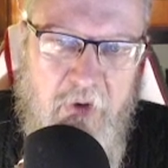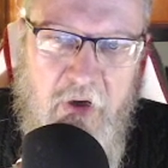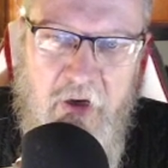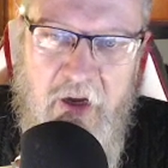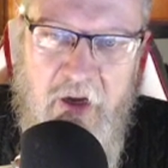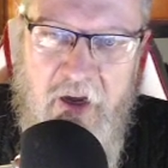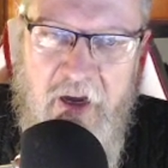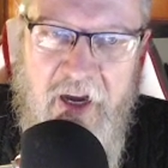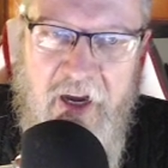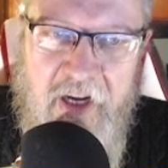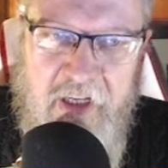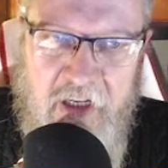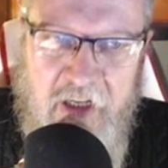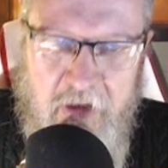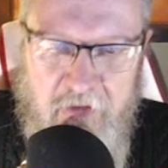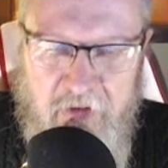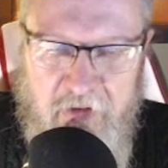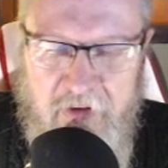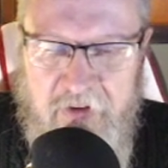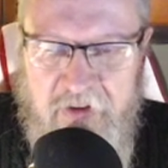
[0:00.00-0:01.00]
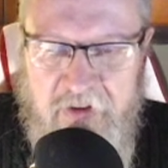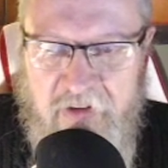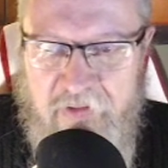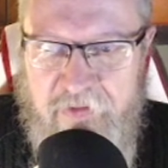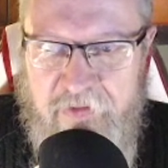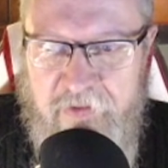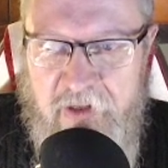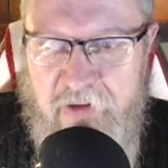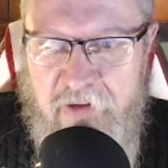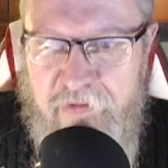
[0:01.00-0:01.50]
accurate
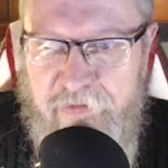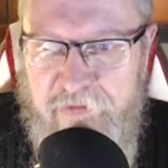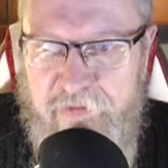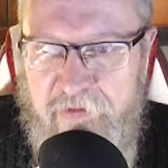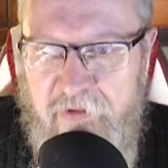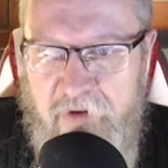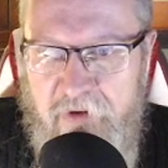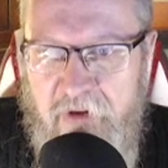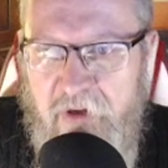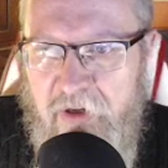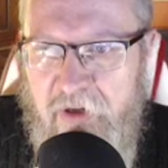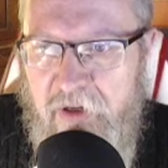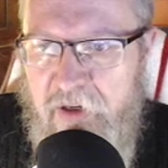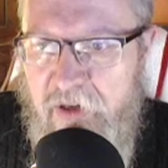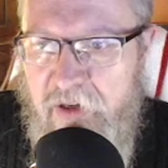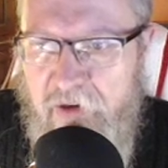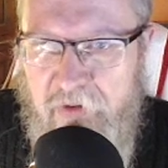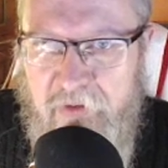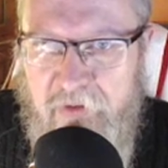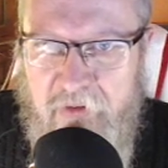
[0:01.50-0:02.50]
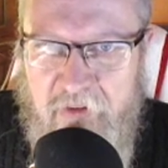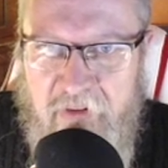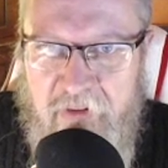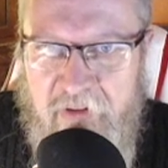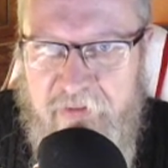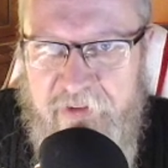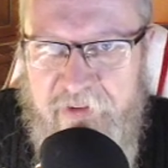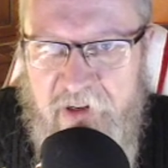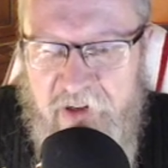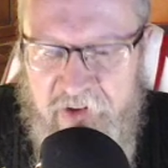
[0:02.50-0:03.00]
if the
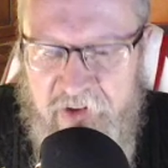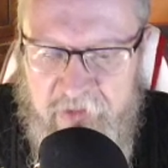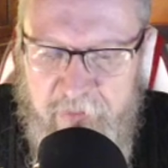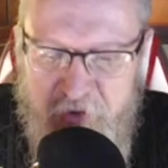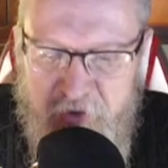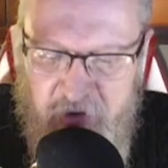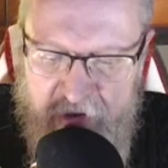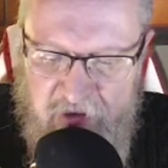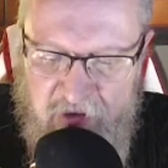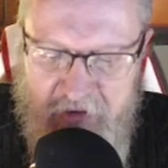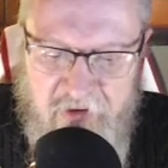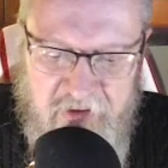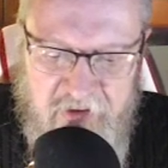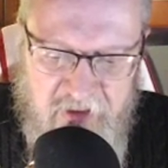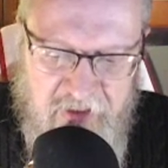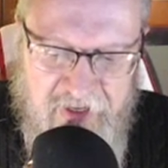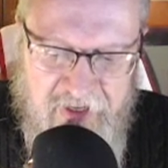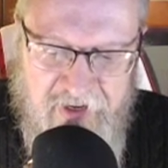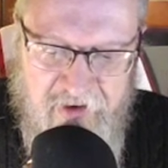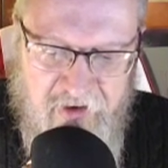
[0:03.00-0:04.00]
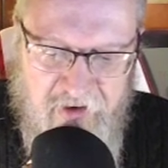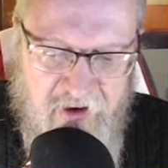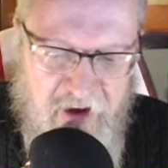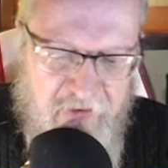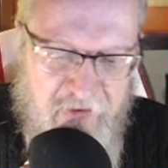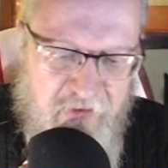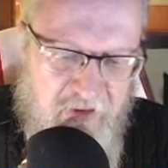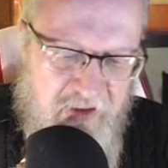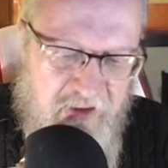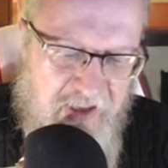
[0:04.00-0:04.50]
vast majority,
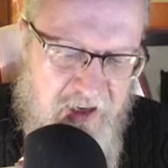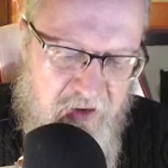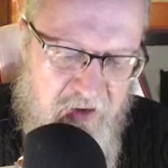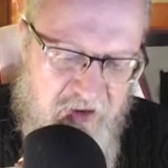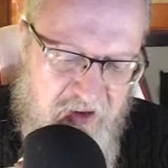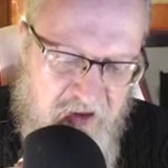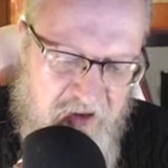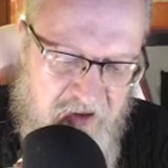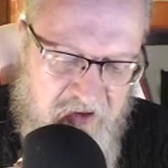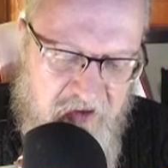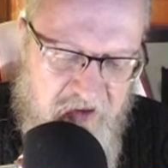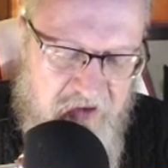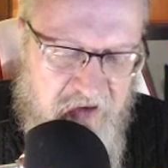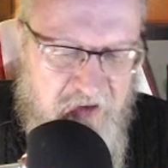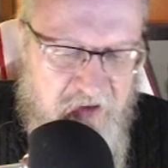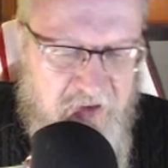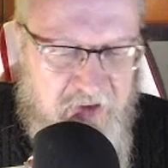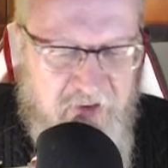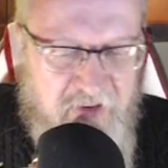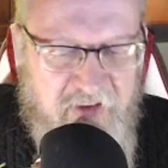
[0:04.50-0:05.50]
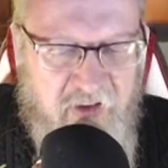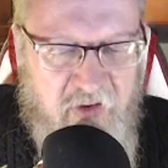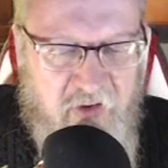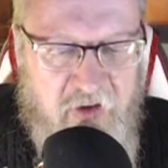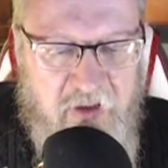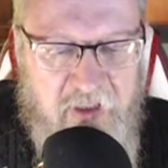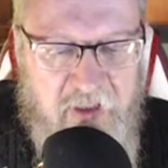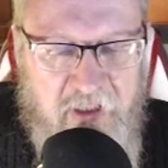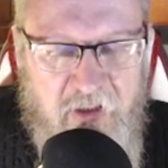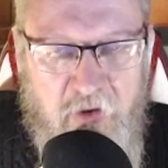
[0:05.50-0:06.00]
everything else in existence
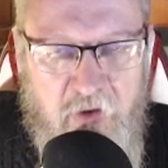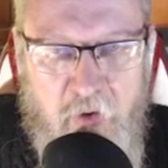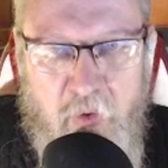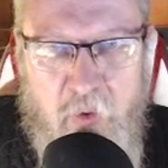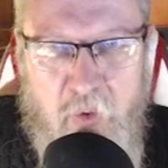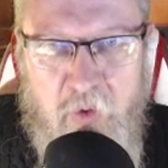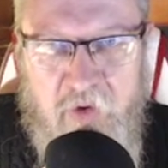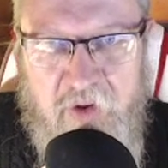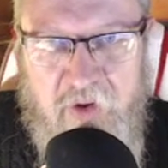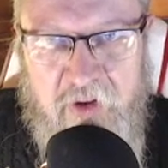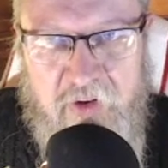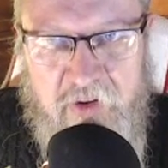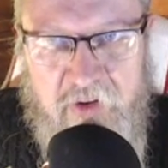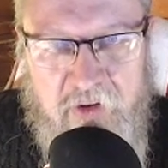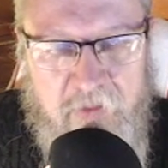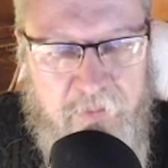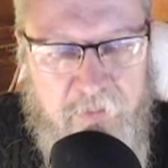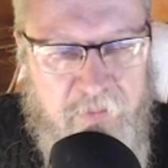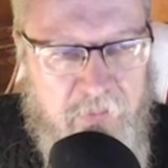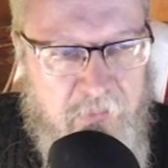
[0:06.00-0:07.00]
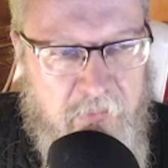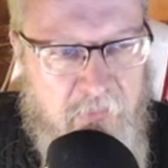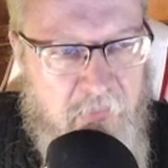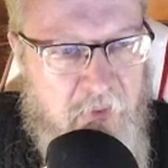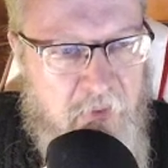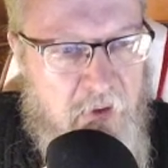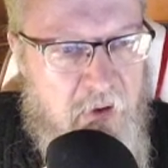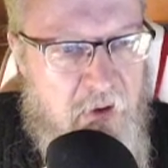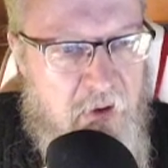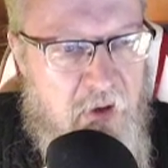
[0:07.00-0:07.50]
essentially ignores us.
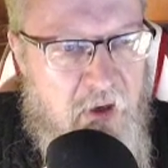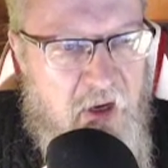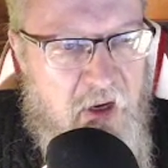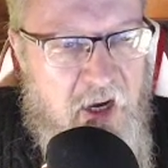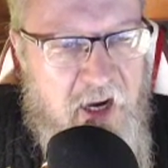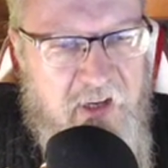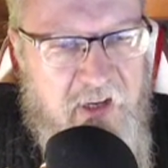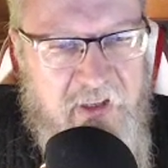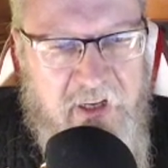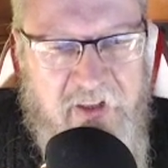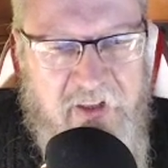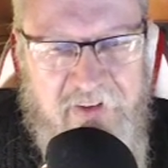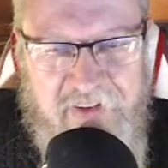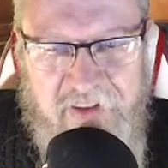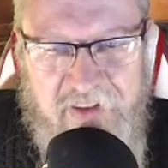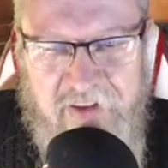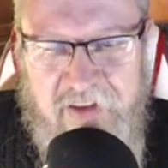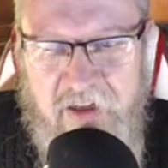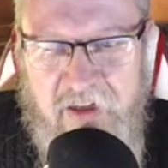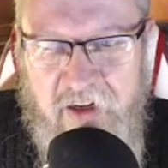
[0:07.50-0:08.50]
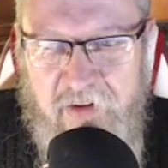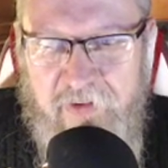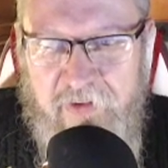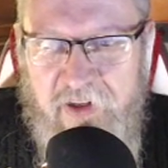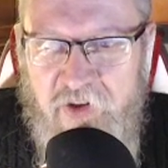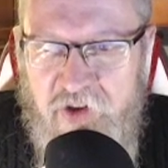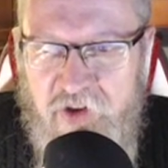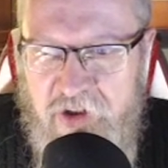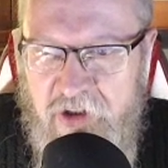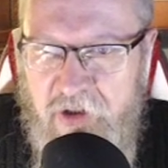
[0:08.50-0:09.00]
And there's this kind of
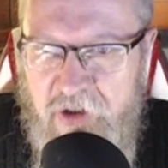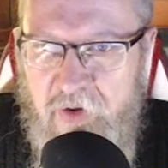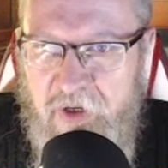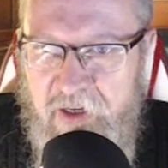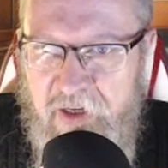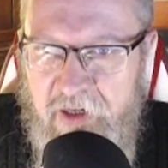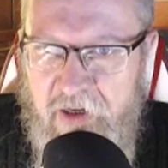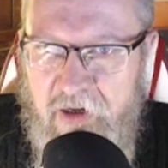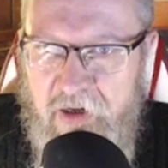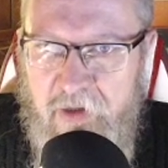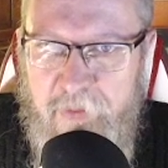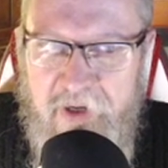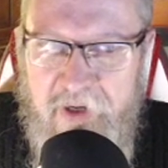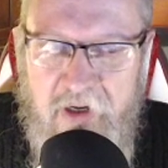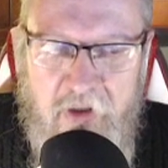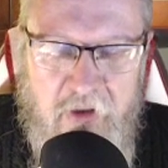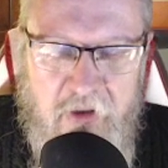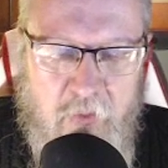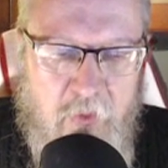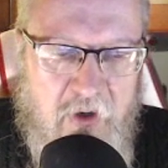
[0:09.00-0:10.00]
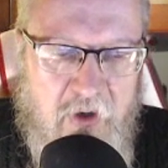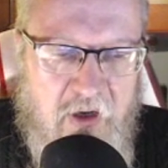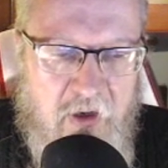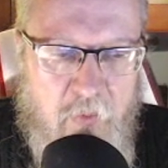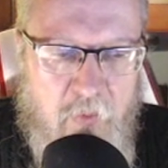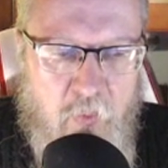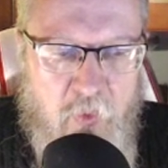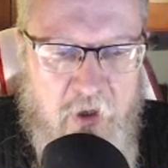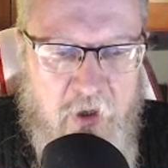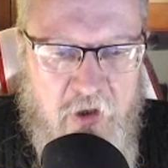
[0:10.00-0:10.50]
issue here about the way
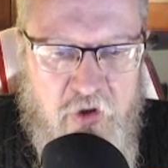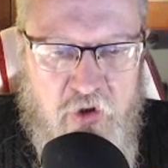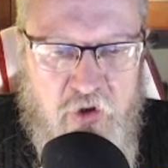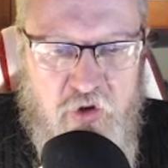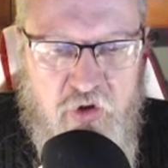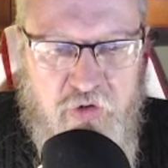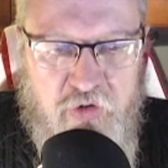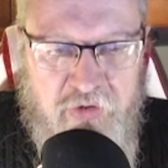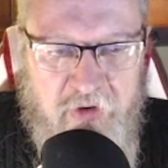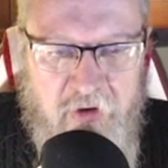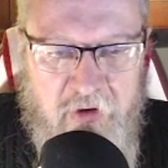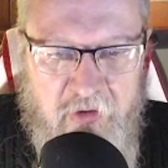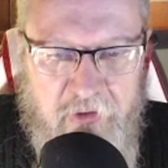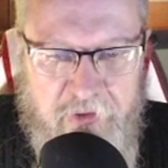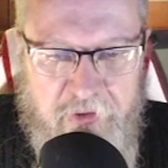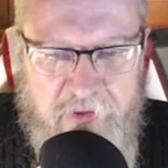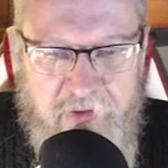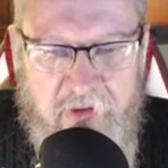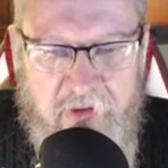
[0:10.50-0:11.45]
in which truth